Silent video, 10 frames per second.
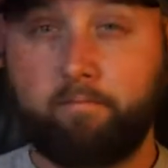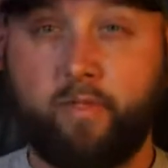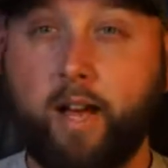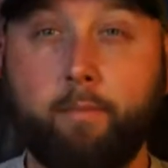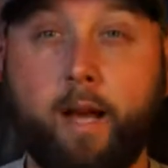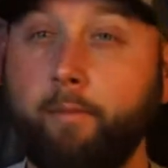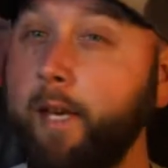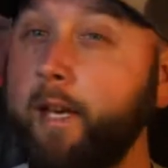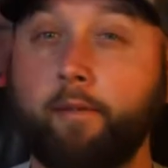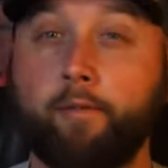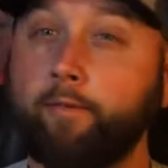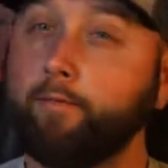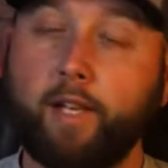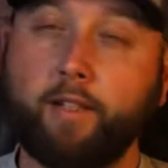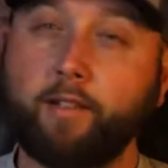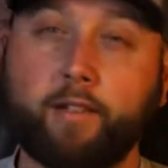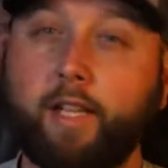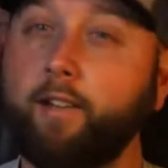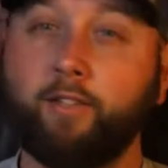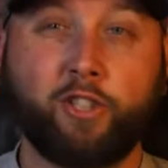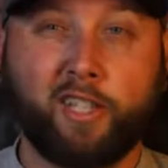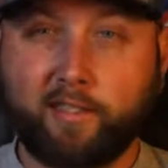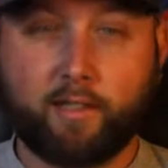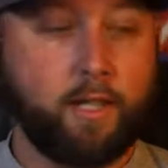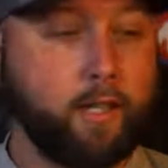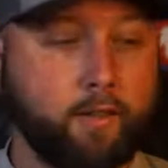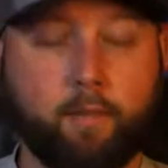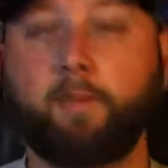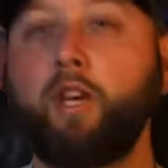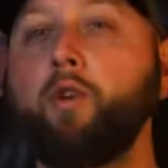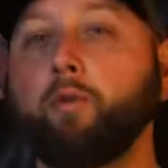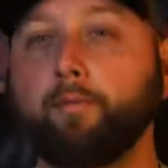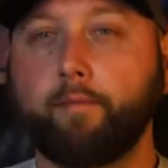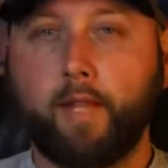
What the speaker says: fine by me, fellas, ladies, and gents. It's up to you.